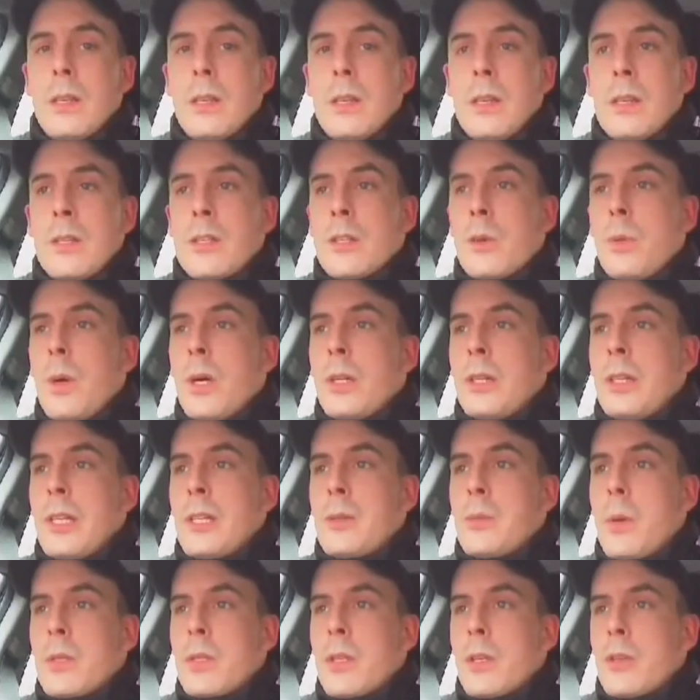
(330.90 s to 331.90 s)
So what I did
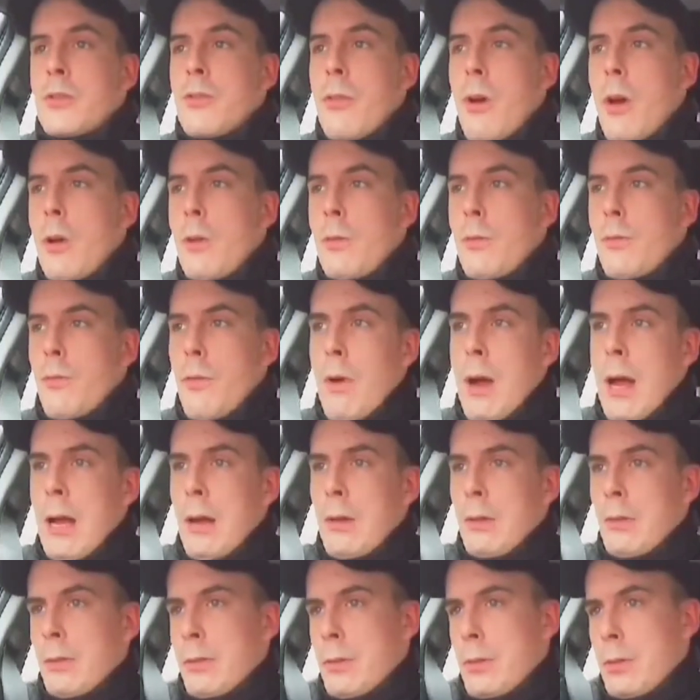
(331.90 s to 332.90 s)
was I drove
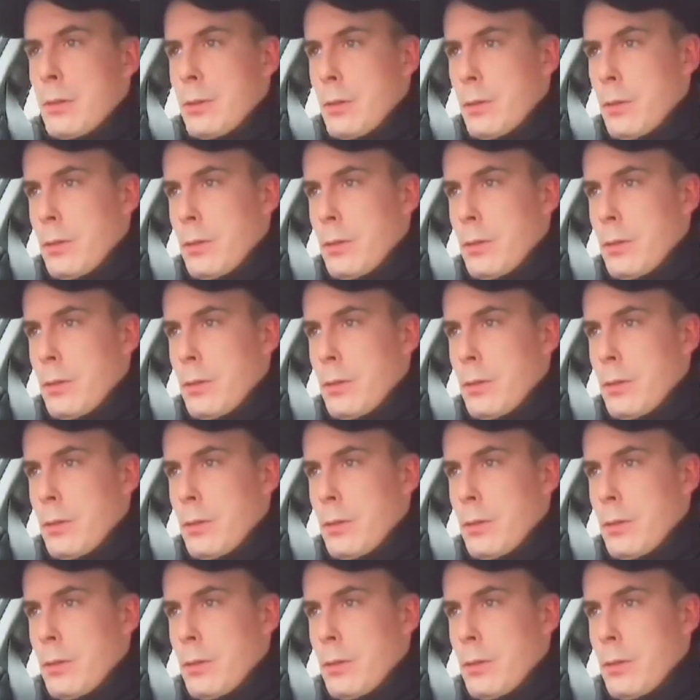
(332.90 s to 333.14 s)
round,